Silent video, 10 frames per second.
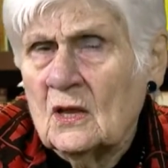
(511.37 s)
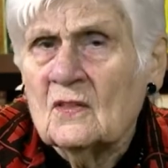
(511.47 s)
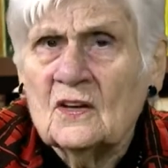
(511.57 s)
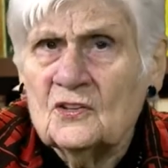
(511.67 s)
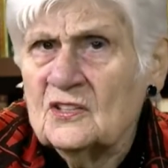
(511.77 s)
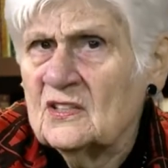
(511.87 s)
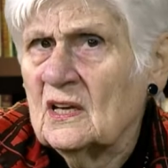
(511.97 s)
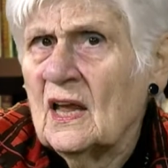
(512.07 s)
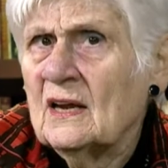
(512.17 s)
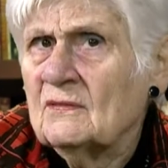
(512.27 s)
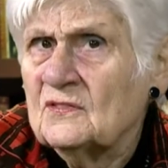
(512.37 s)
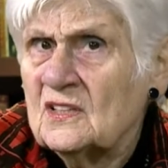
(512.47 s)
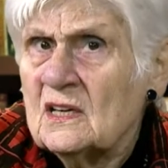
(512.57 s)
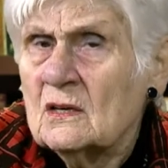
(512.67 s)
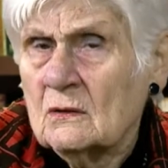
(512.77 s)
There are just a lot of
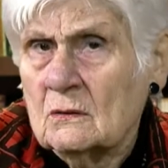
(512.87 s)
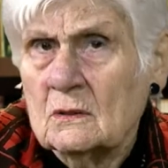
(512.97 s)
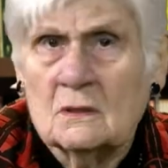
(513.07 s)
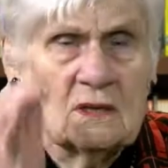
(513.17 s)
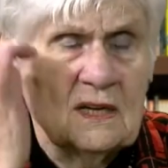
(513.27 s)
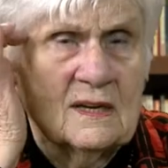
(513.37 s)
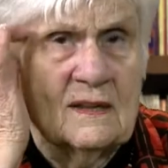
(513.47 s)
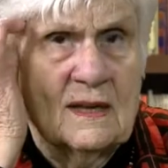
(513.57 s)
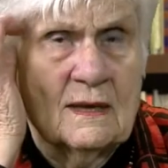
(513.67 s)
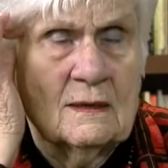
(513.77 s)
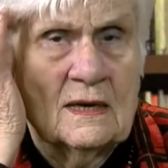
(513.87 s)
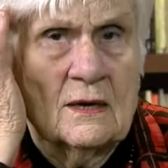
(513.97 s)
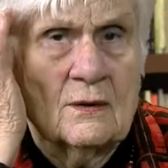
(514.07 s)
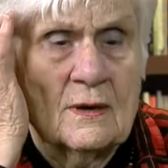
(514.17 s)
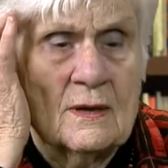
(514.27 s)
deer in that
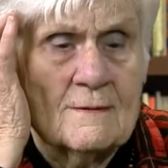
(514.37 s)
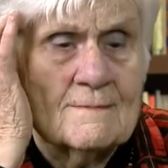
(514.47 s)
area.